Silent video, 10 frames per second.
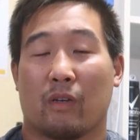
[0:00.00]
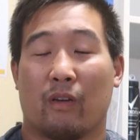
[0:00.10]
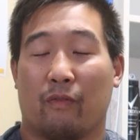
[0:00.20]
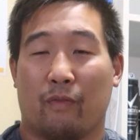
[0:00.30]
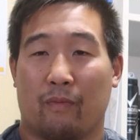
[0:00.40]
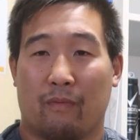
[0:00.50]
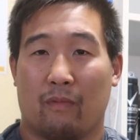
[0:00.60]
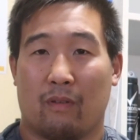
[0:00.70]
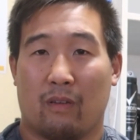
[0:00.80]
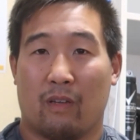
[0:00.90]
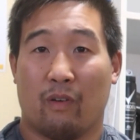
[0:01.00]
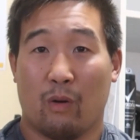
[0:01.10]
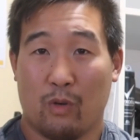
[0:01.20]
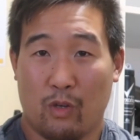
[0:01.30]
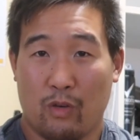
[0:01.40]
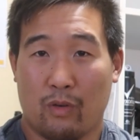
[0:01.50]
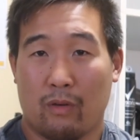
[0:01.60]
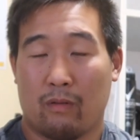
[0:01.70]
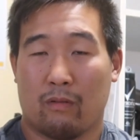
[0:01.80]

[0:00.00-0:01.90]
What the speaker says: So if I were you,